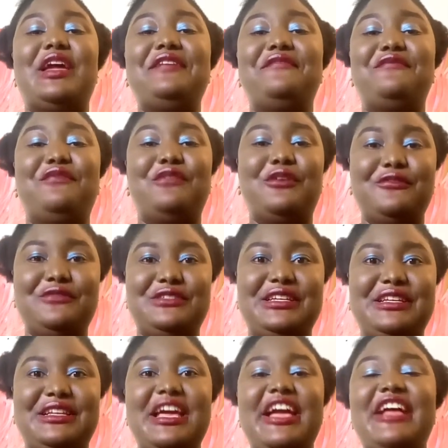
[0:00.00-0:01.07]
involved
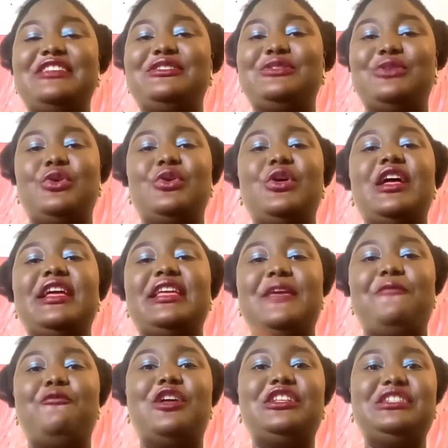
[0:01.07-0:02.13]
in. So
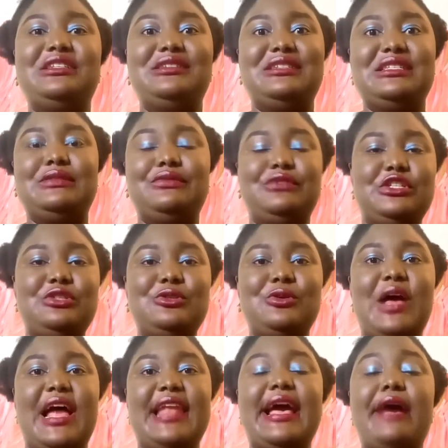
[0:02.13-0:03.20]
keep watching this
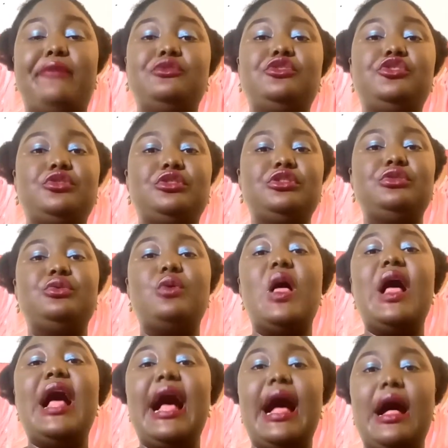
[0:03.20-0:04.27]
video and I will show you
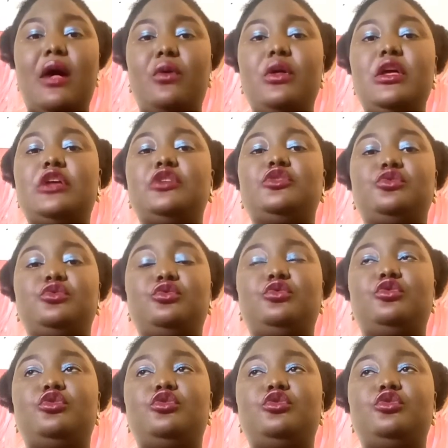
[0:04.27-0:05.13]
how to,